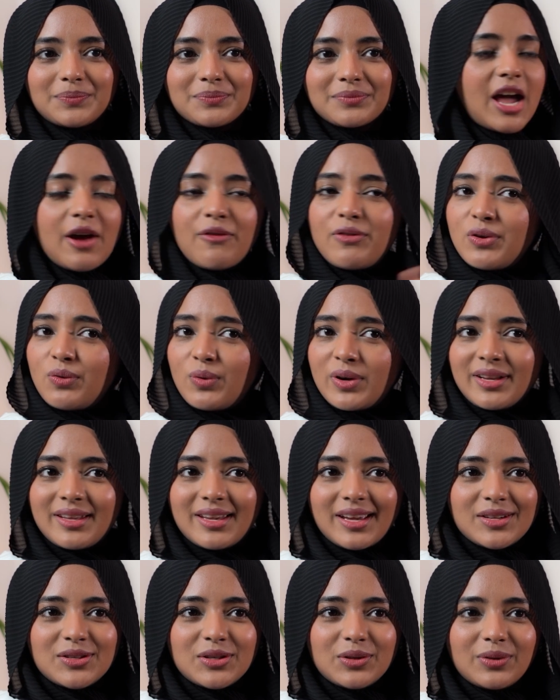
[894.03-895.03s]
Everyone
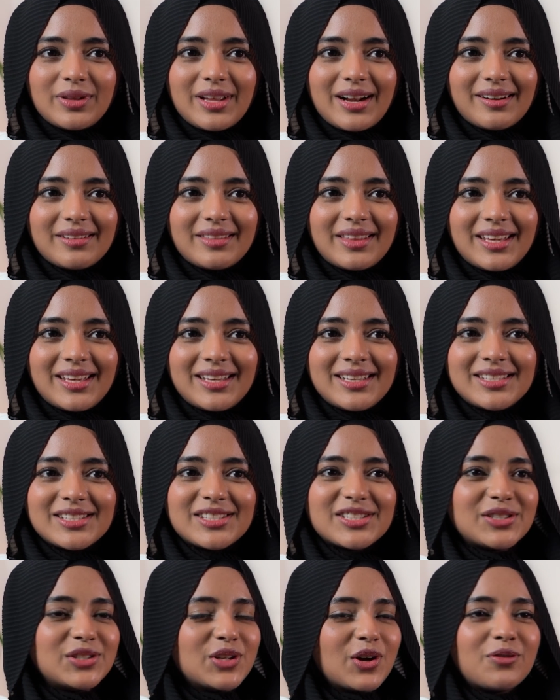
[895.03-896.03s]
can do their
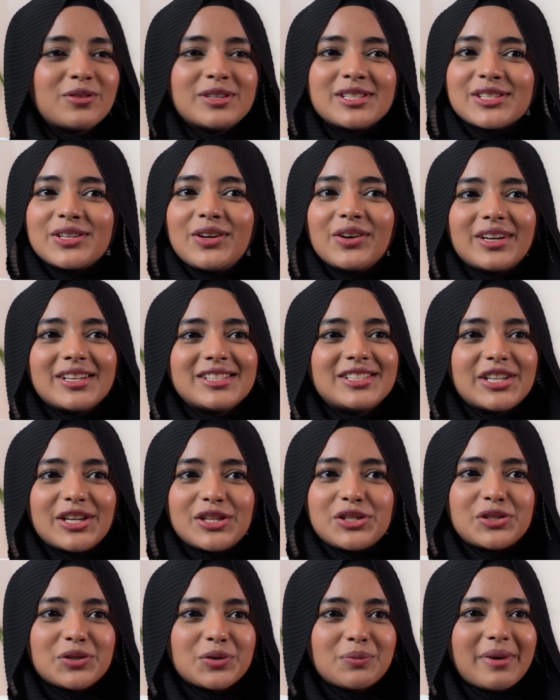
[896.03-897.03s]
things. No one's gonna
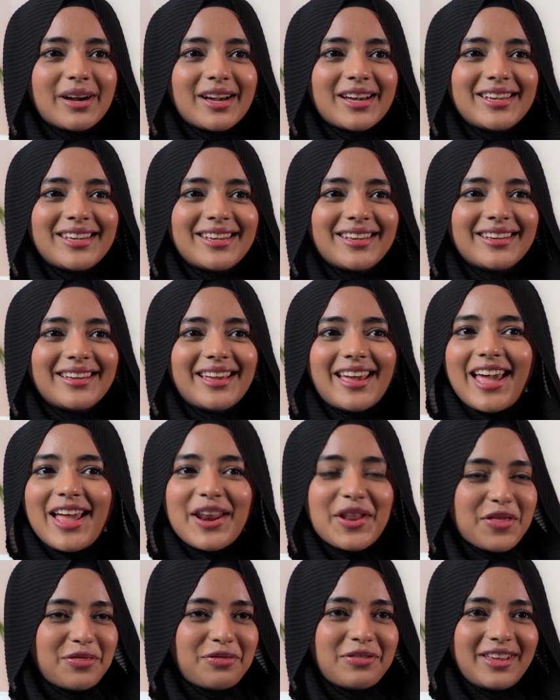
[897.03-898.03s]
judge you by
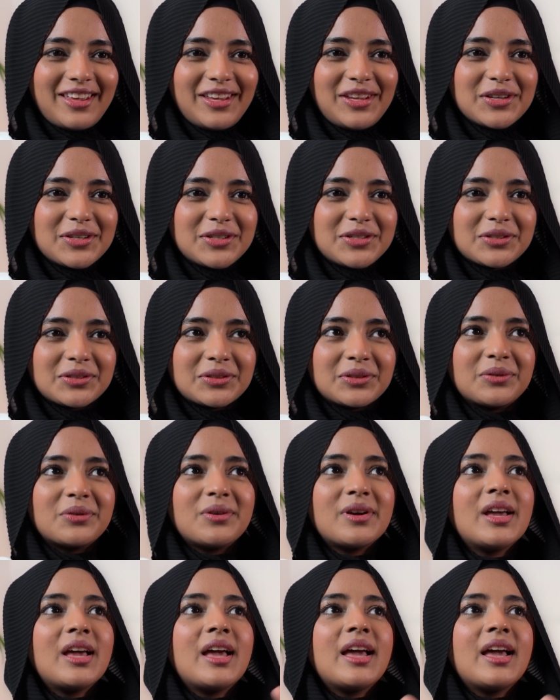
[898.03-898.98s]
anything you do.